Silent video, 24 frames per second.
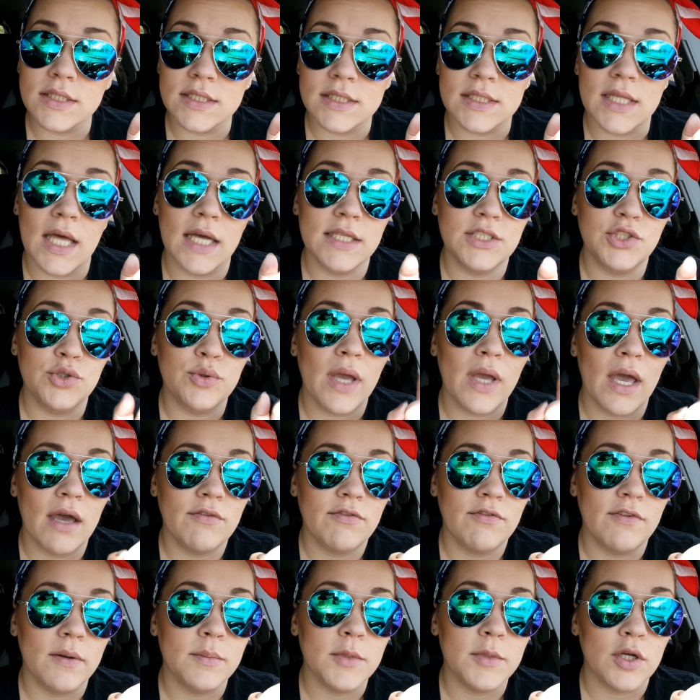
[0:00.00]
that you get
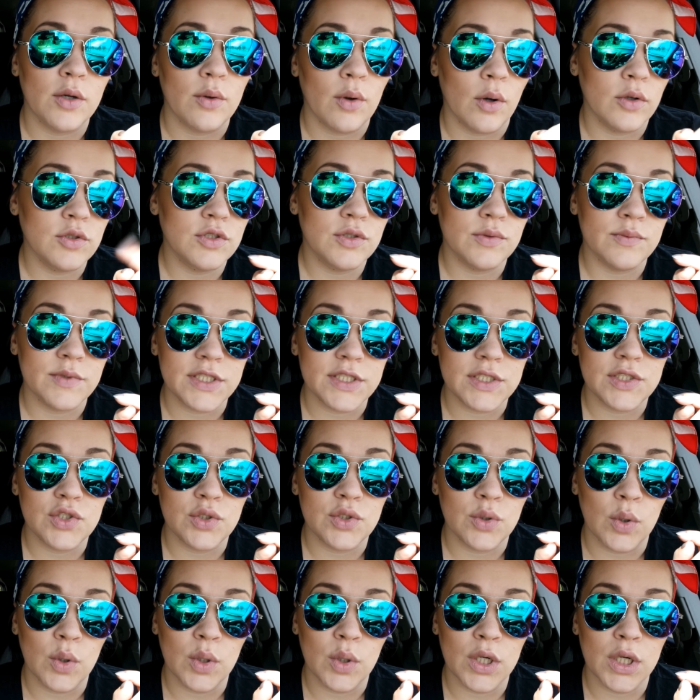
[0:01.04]
from the grocery
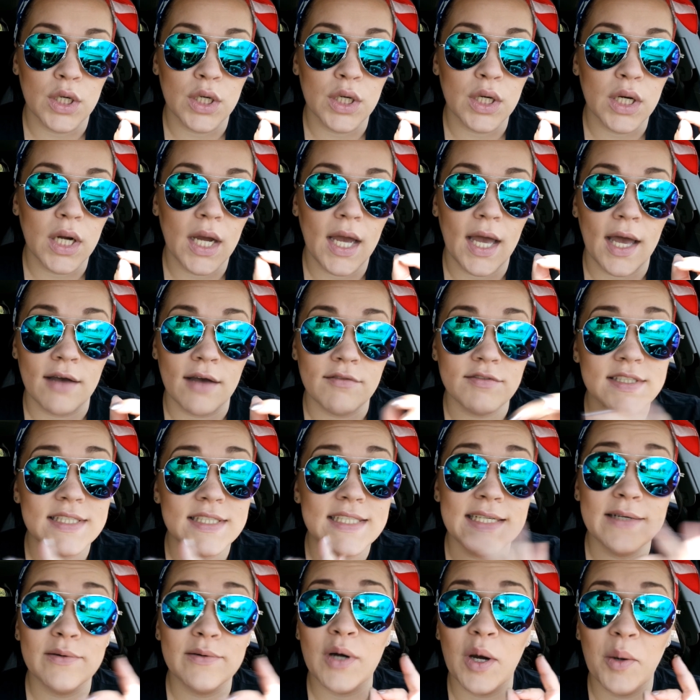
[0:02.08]
store have
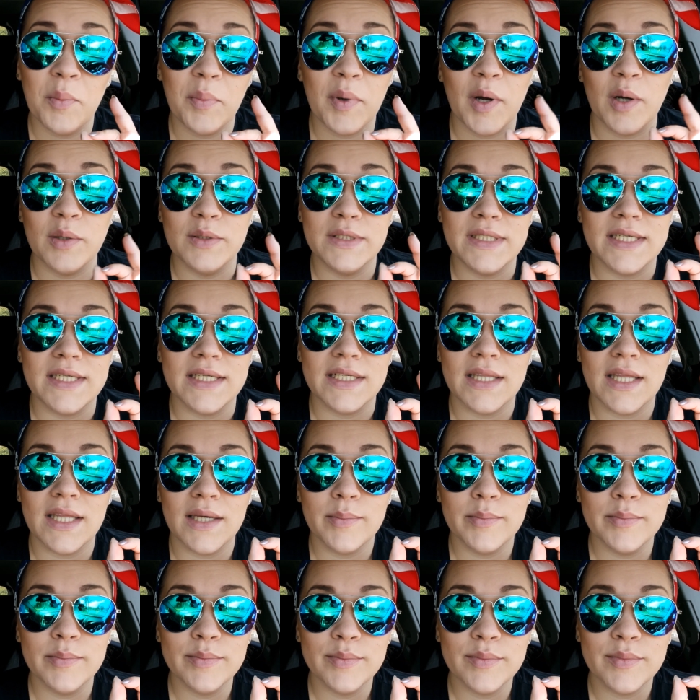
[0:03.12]
0 protein in
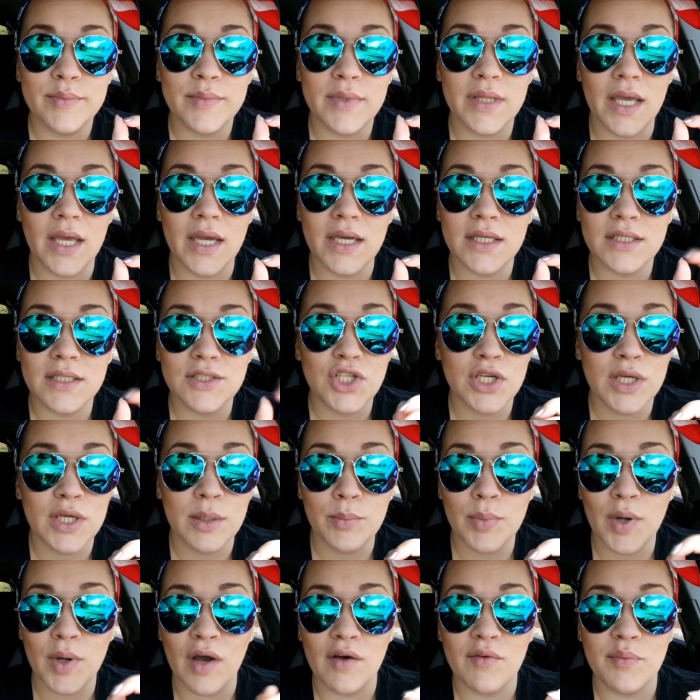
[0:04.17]
them. Like chicken
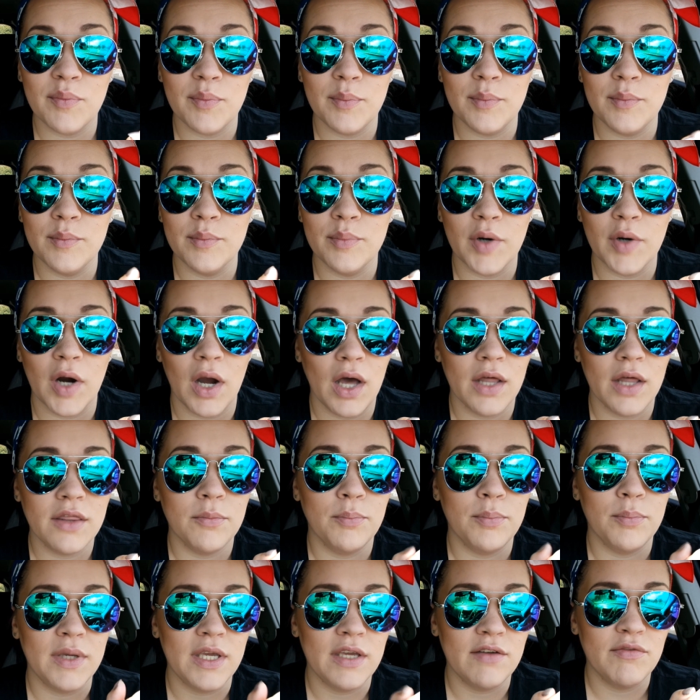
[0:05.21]
broth,
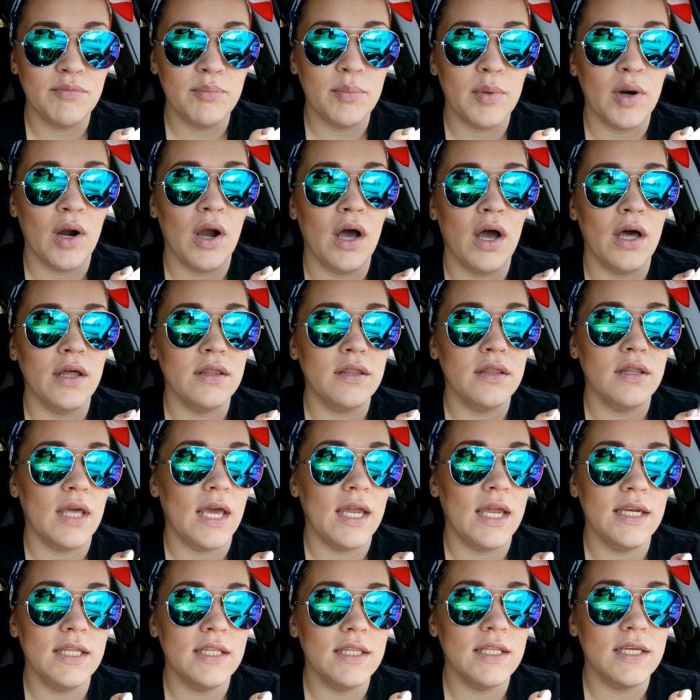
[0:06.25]
beef broth,
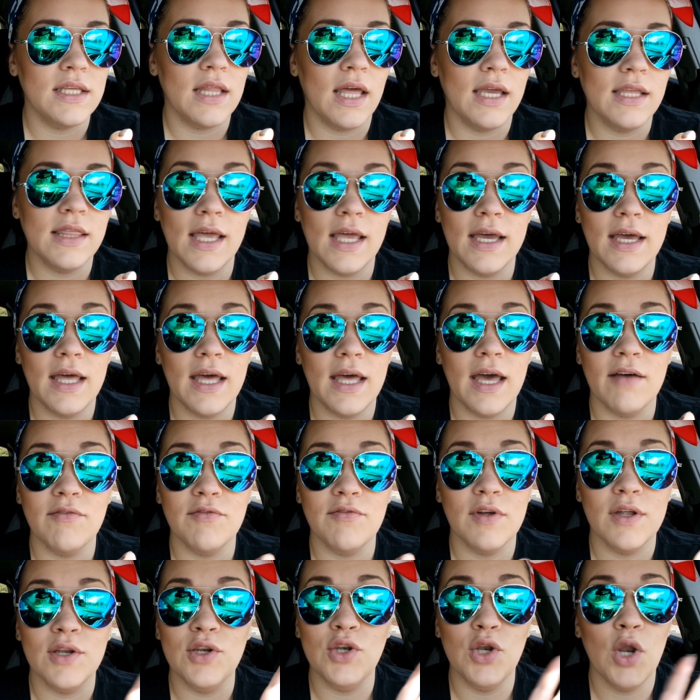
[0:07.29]
anything like that
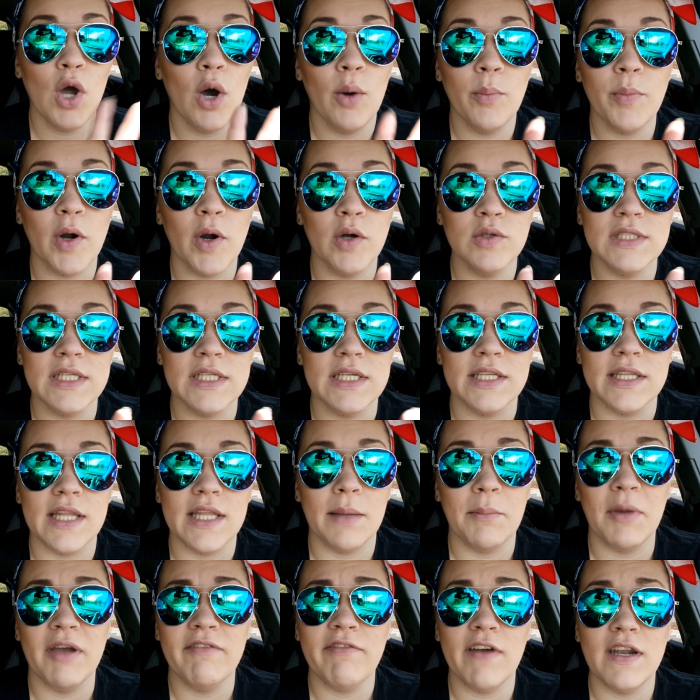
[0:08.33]
have no protein in
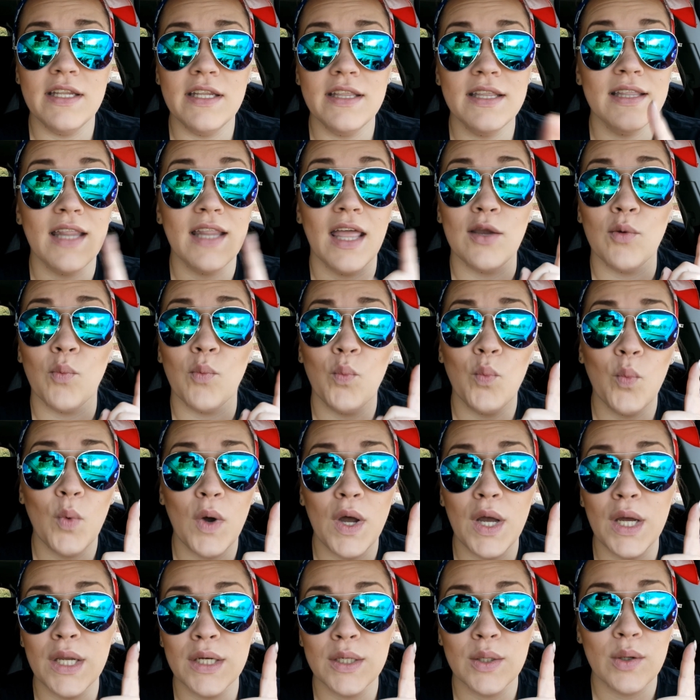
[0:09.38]
them. If anything, like
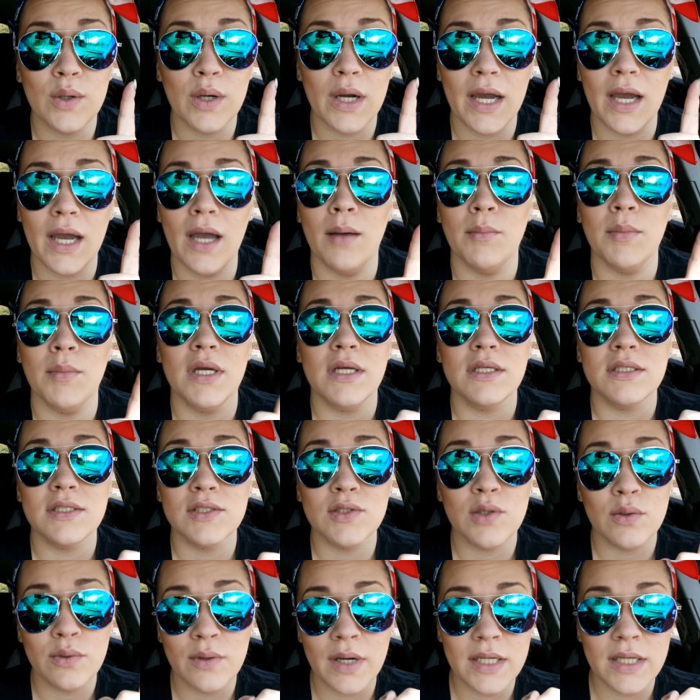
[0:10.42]
1 gram. It's
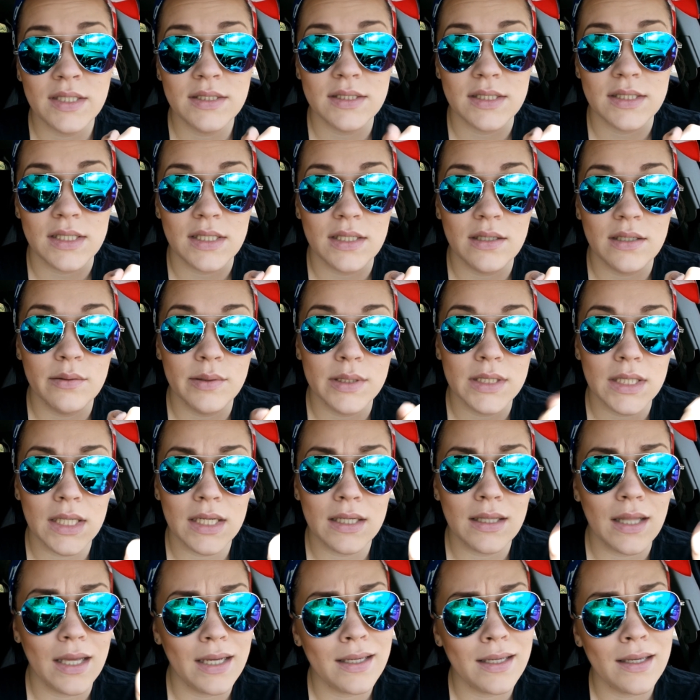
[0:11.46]
crazy. You would
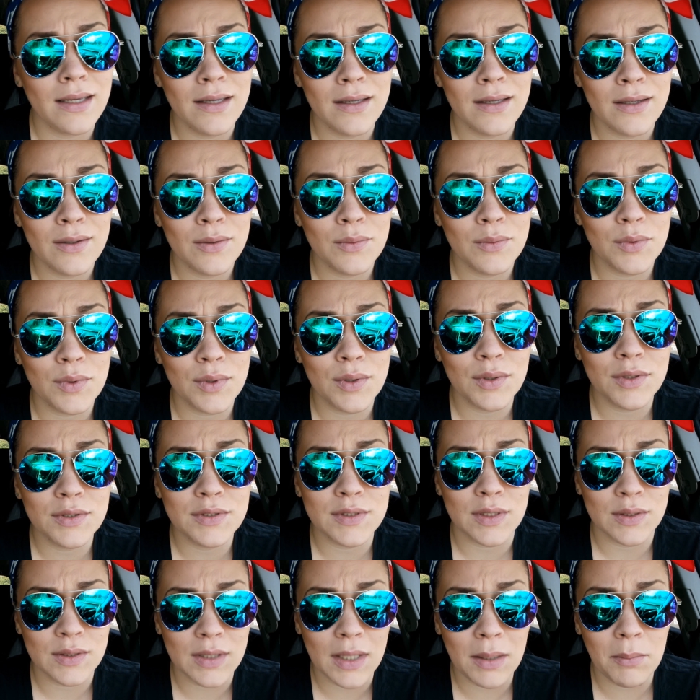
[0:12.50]
think like, well,
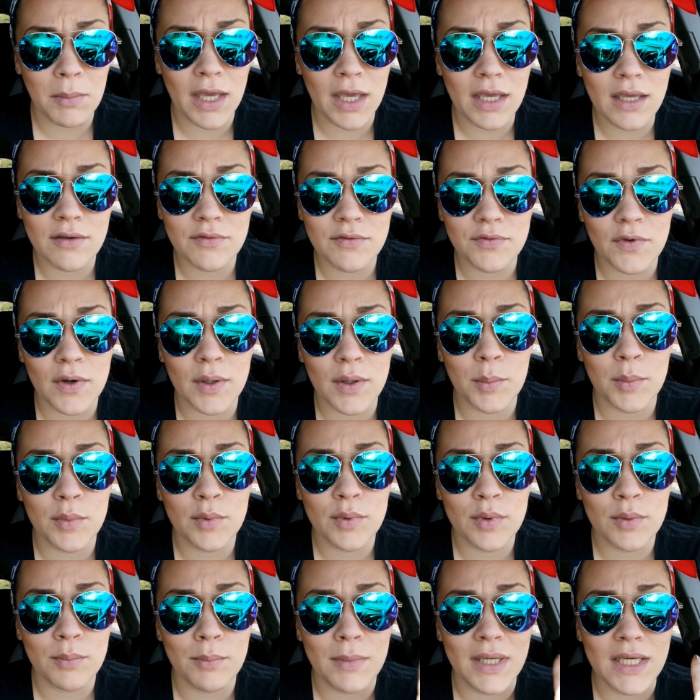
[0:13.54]
don't they make it from
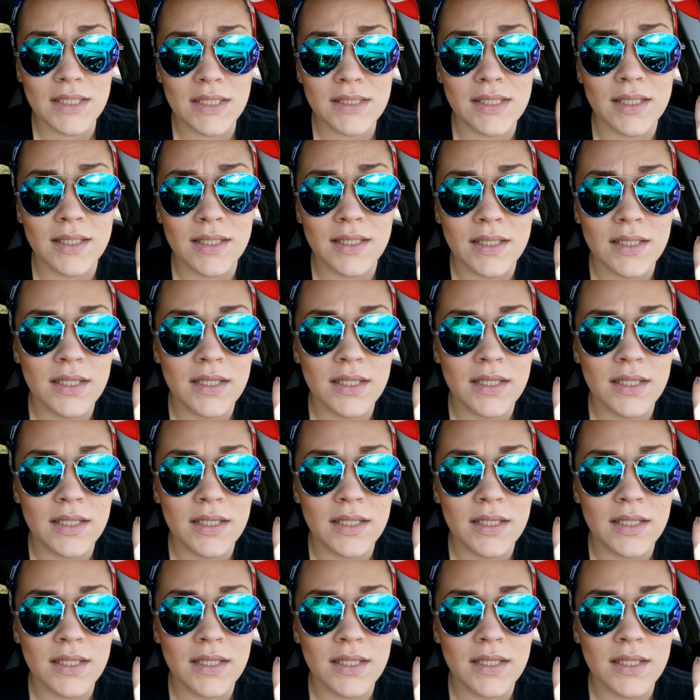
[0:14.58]
meat?